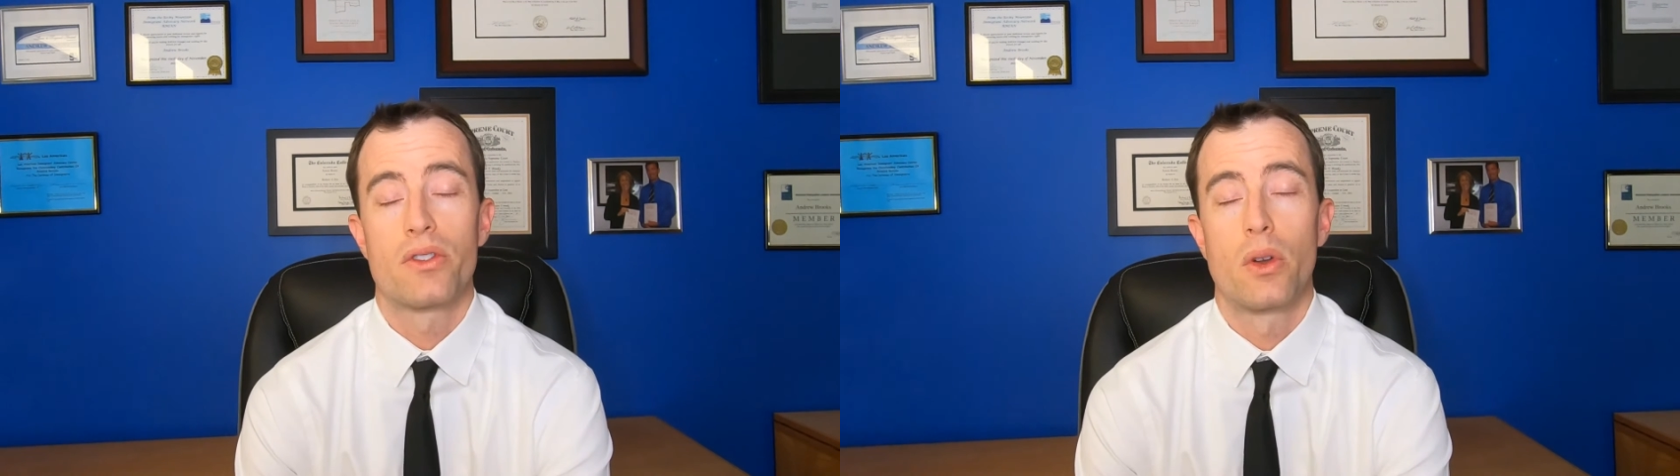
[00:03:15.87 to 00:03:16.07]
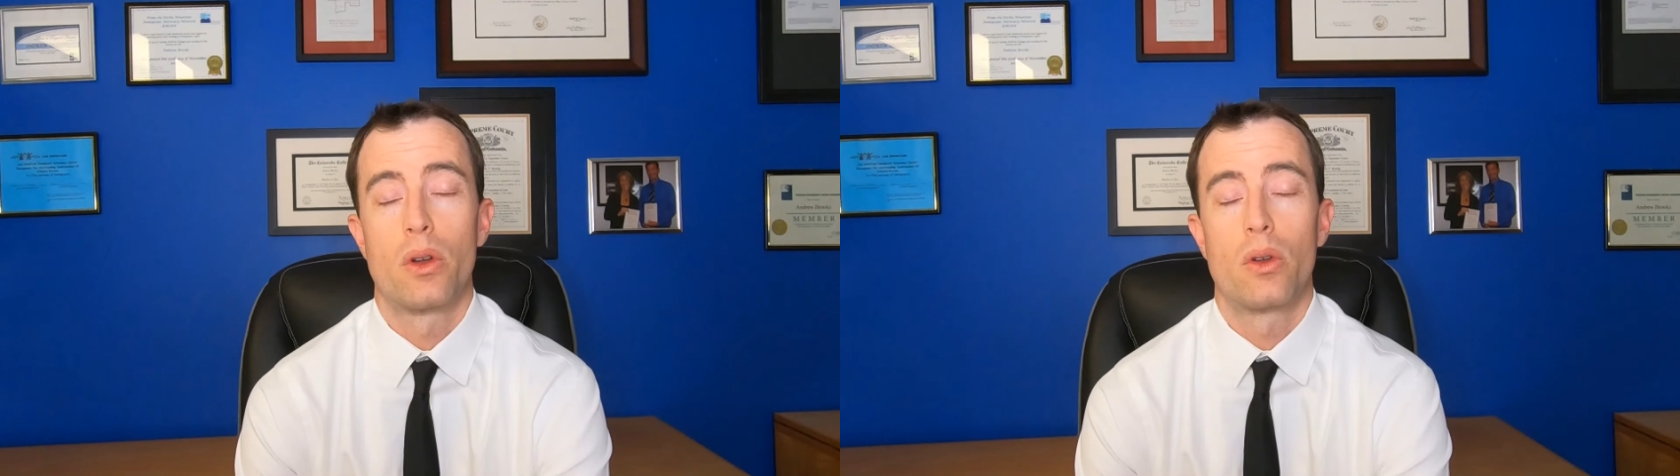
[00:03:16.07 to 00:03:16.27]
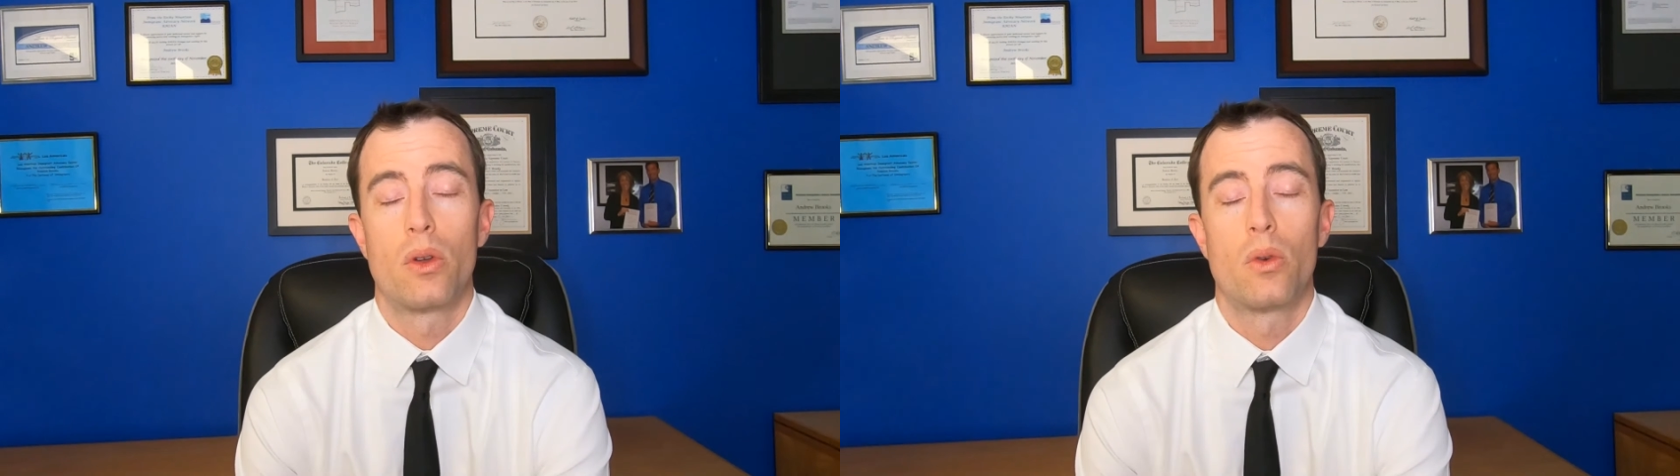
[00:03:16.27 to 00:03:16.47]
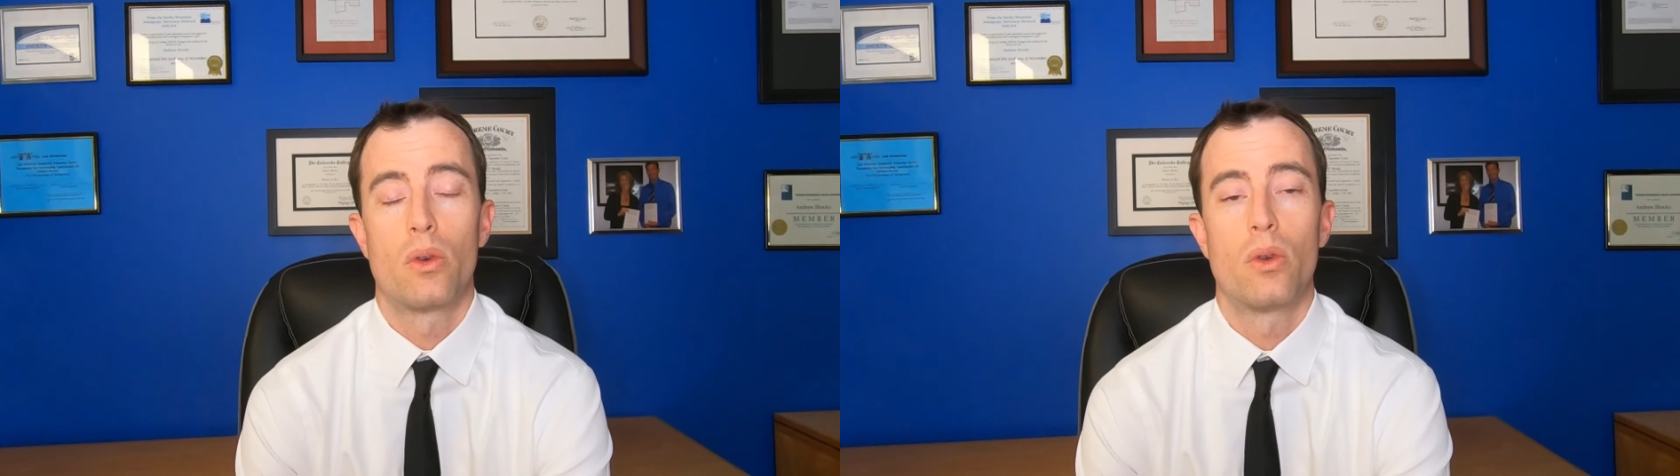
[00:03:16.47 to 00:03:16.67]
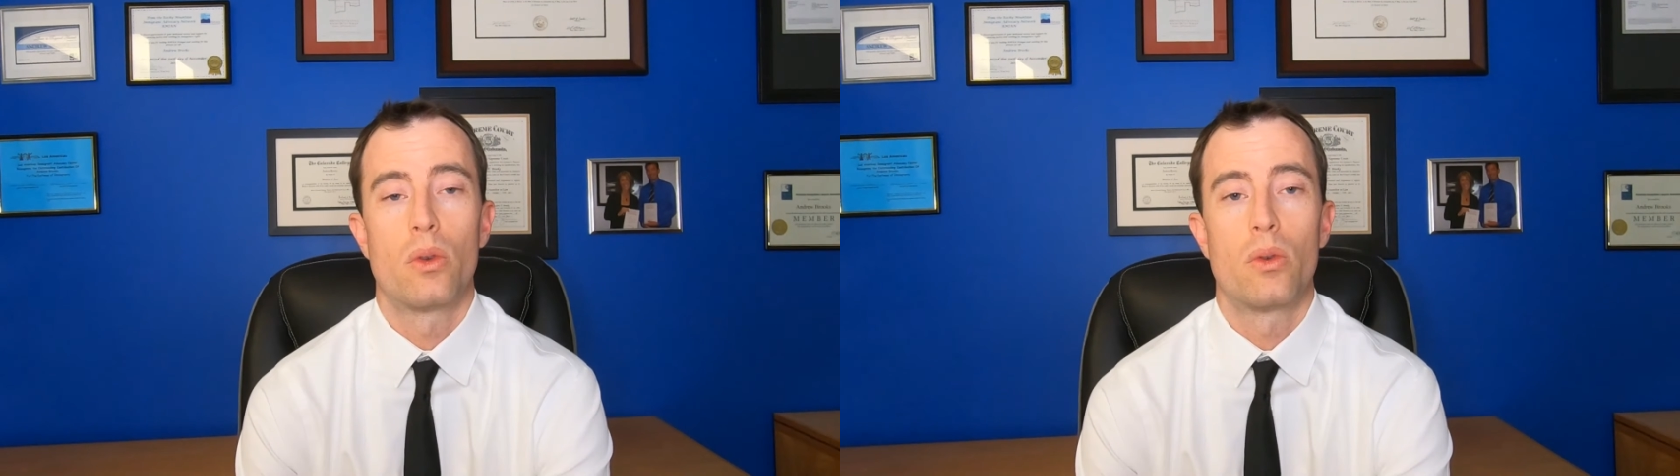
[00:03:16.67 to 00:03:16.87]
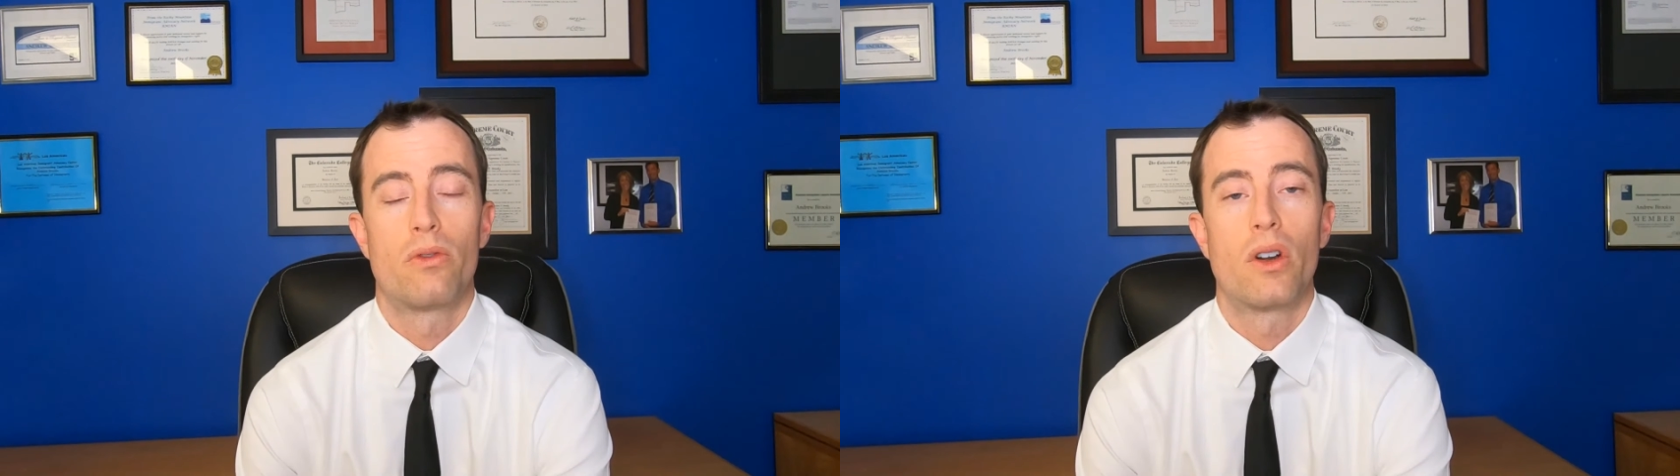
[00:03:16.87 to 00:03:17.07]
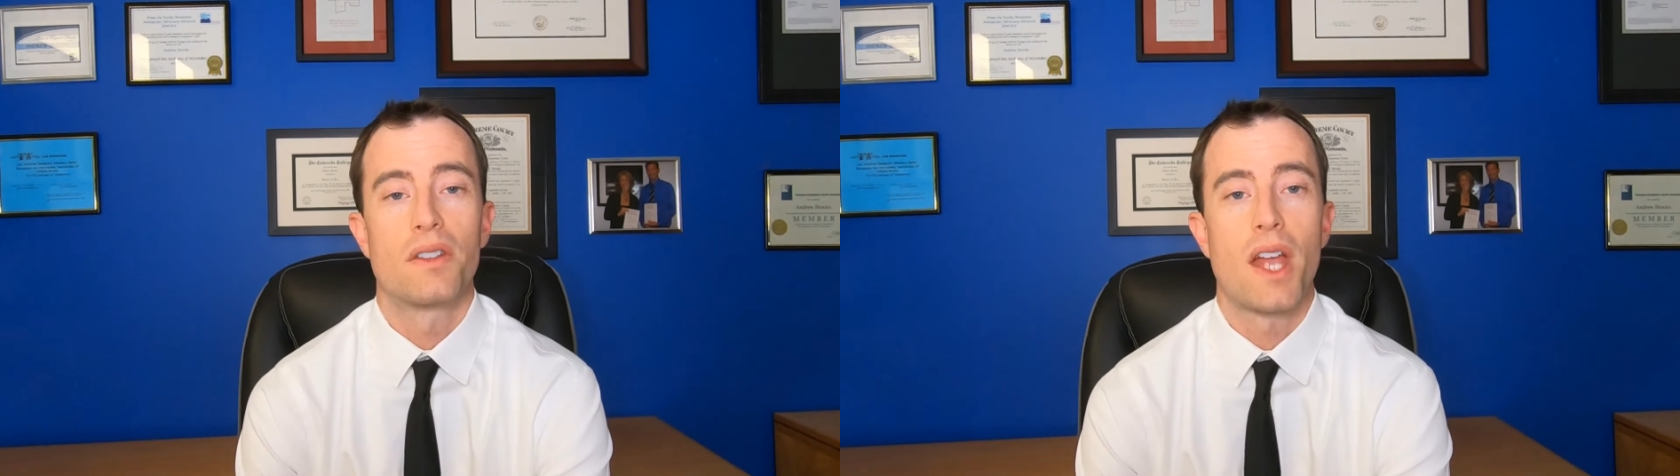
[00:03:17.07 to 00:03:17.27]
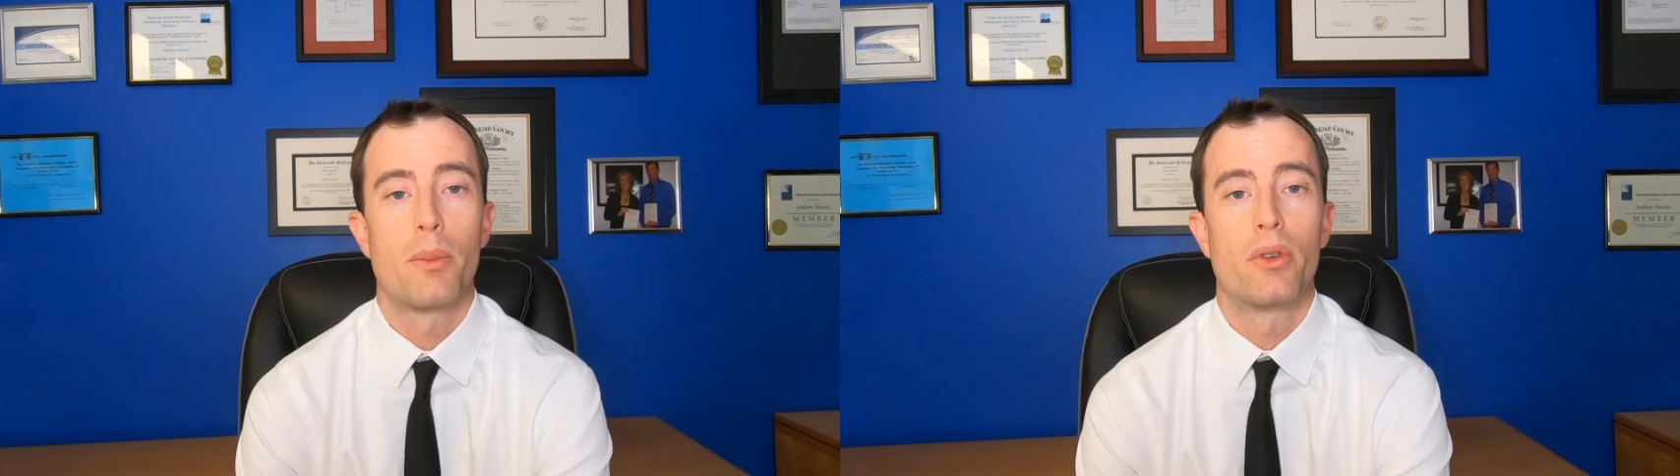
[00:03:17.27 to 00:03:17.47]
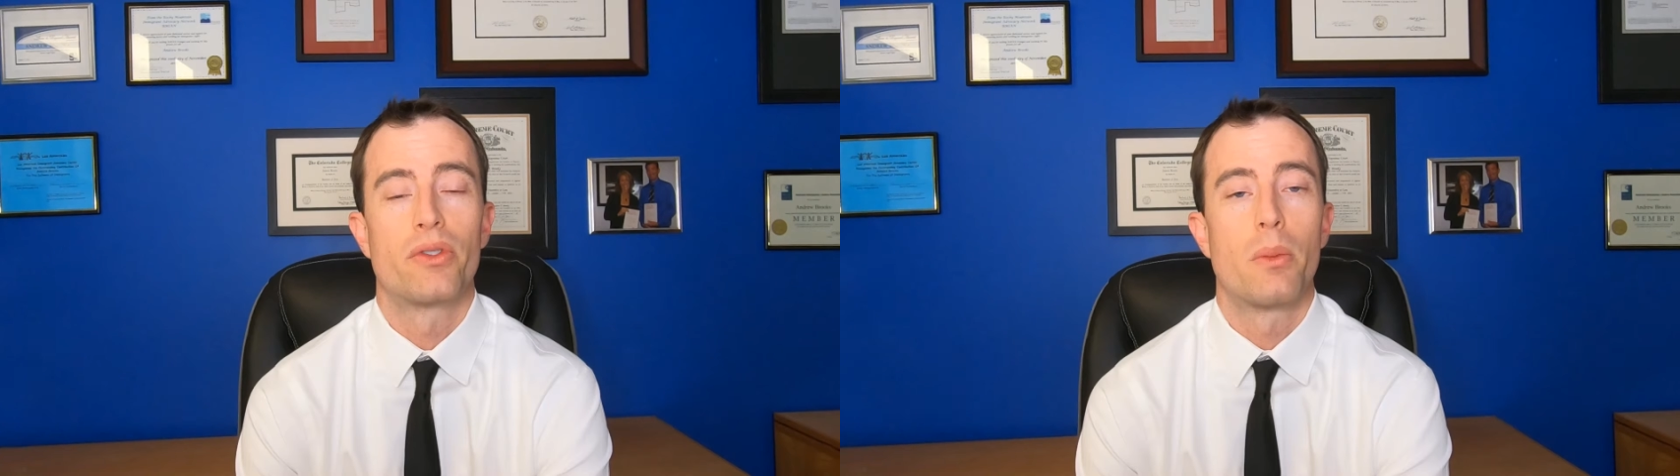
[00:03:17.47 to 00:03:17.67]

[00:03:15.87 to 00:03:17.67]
So for example,